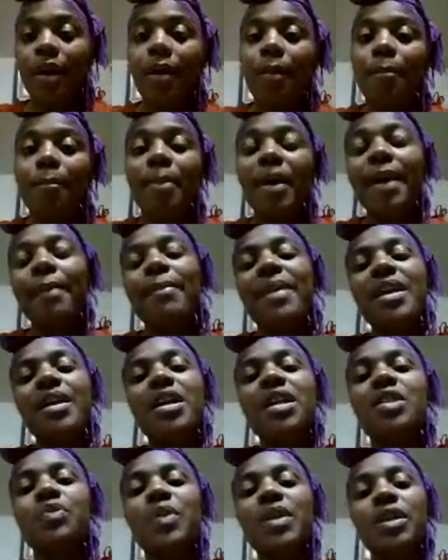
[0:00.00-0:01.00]
But
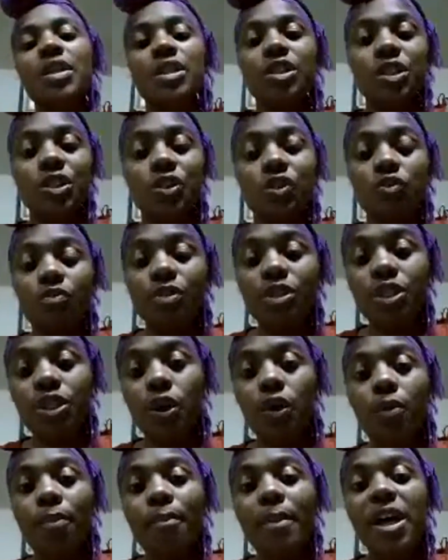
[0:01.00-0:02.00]
because we consume
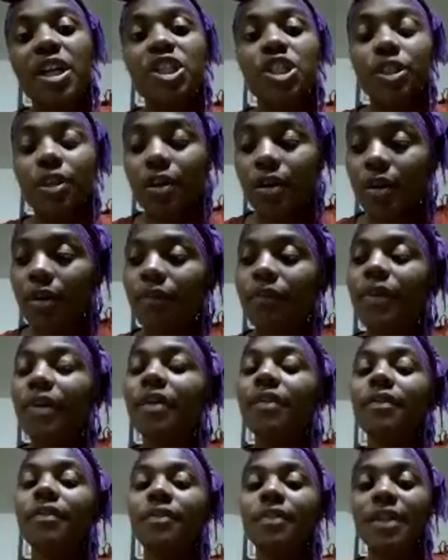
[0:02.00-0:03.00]
so much of
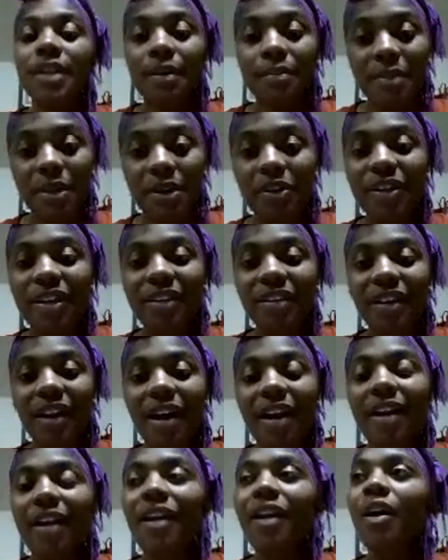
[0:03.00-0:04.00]
the American
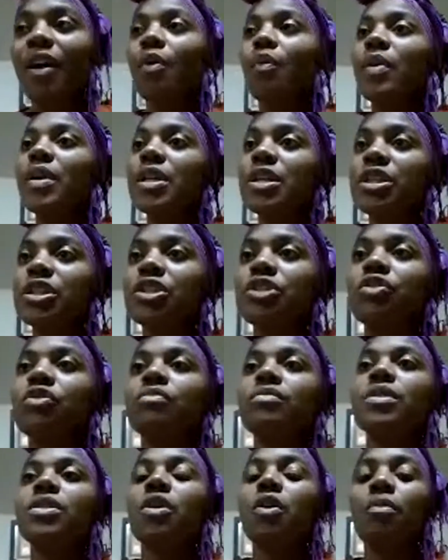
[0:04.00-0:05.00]
diet, we consume
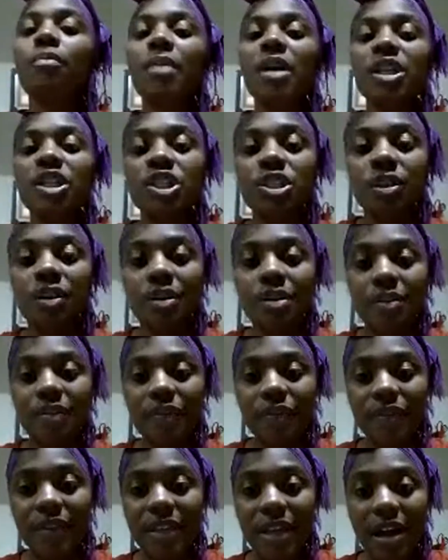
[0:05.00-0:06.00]
so much of
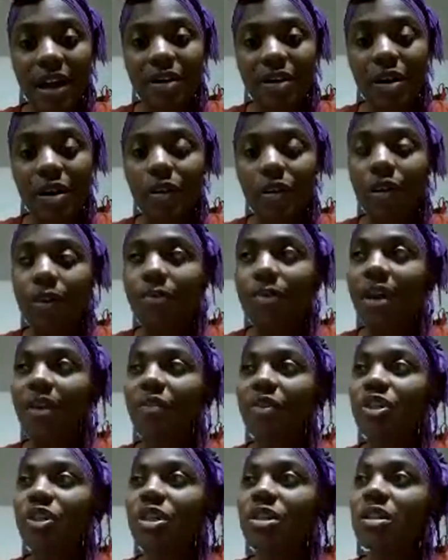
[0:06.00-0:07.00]
the alcoholic
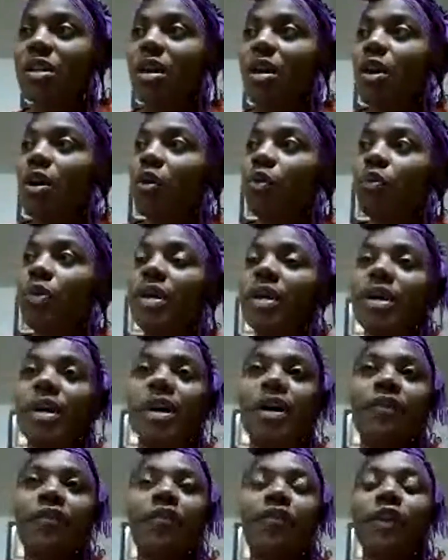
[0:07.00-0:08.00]
beverages, we
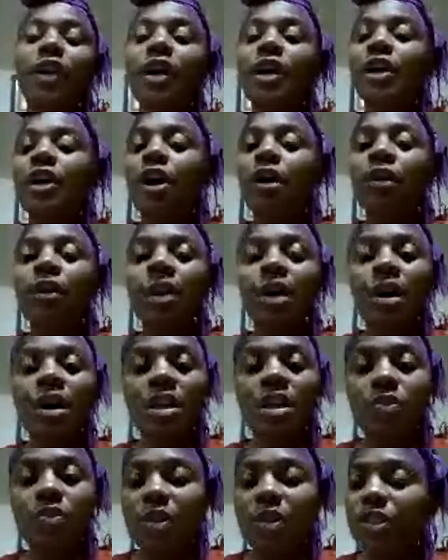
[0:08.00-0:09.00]
flood our
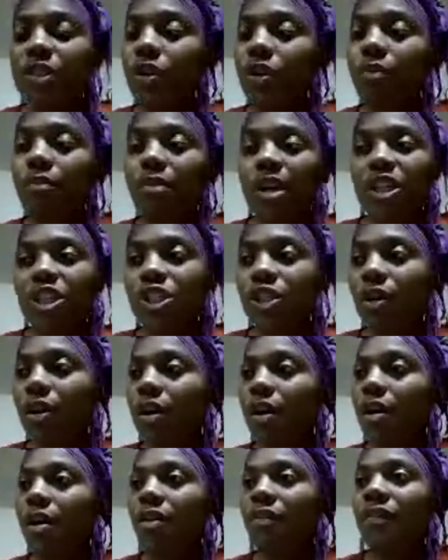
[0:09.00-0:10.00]
lungs with so much
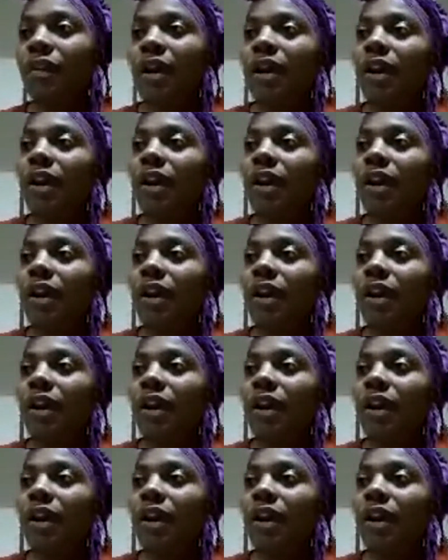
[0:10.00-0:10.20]
of